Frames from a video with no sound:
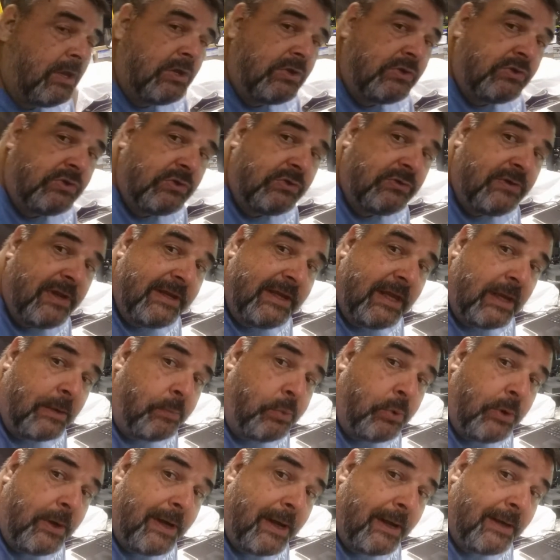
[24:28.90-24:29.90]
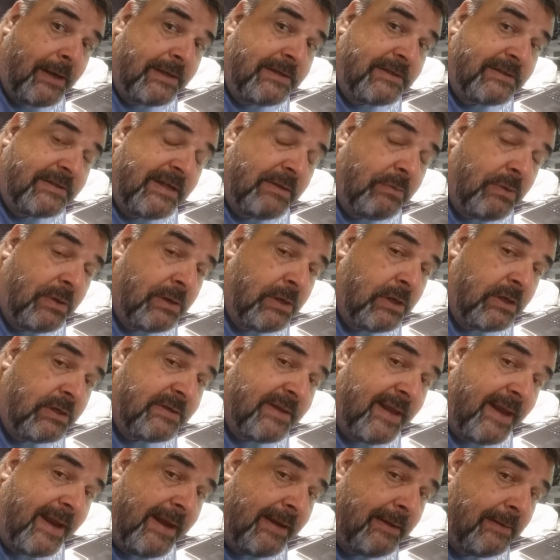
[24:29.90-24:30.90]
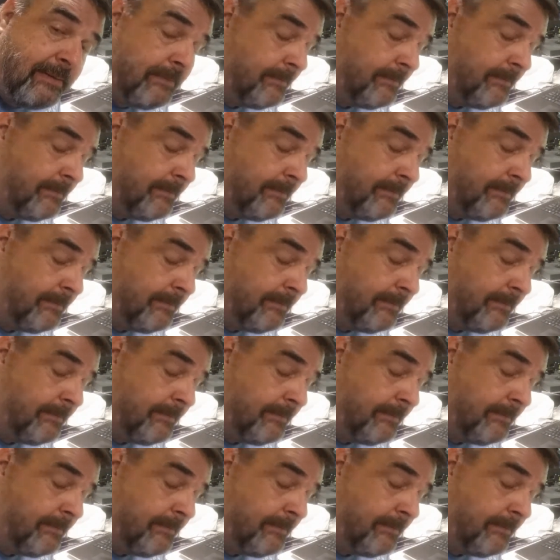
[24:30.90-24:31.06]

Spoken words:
As soon as I get a printer, I'll let you see what it looks like.